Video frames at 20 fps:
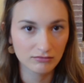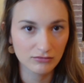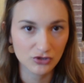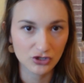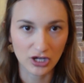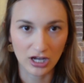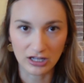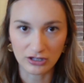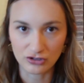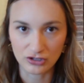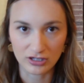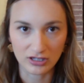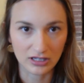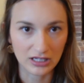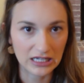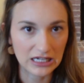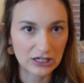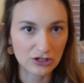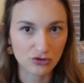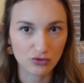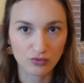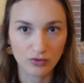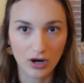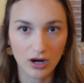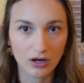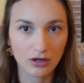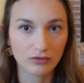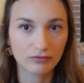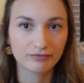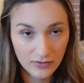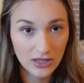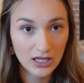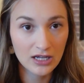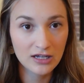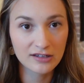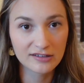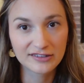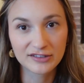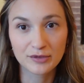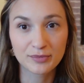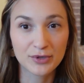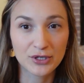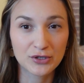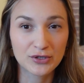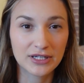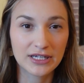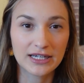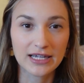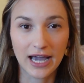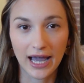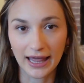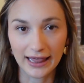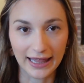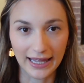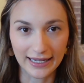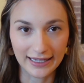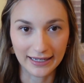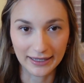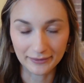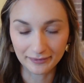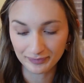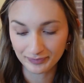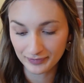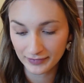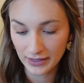changing each row. Super unique, I like it.